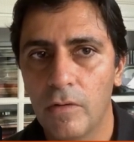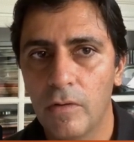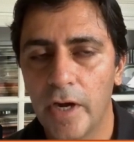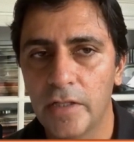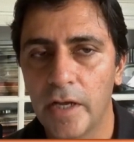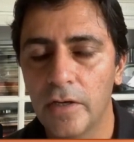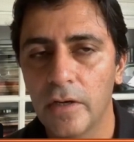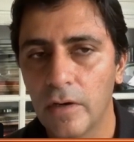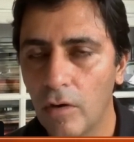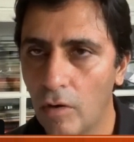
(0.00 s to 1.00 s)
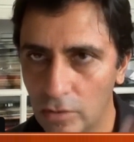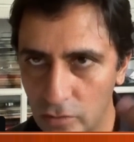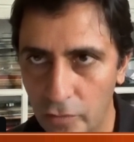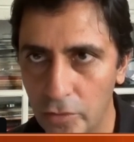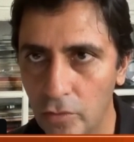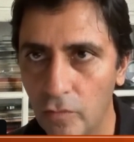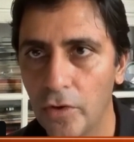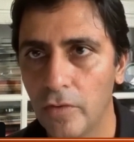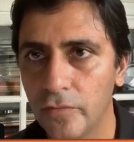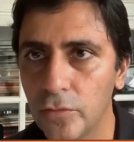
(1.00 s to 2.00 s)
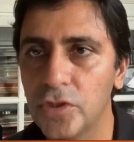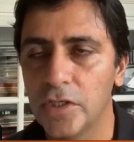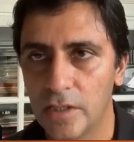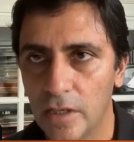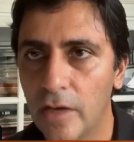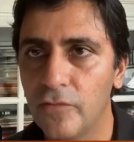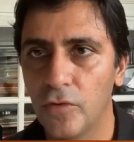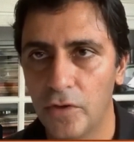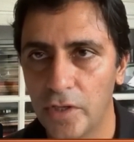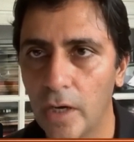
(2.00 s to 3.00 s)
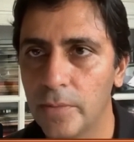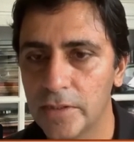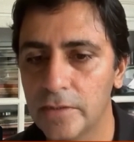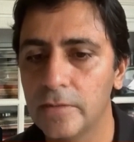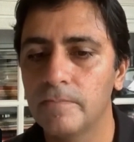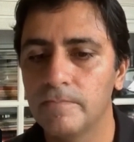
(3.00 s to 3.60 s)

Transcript: great thing also for you, for your future, if you're a young person.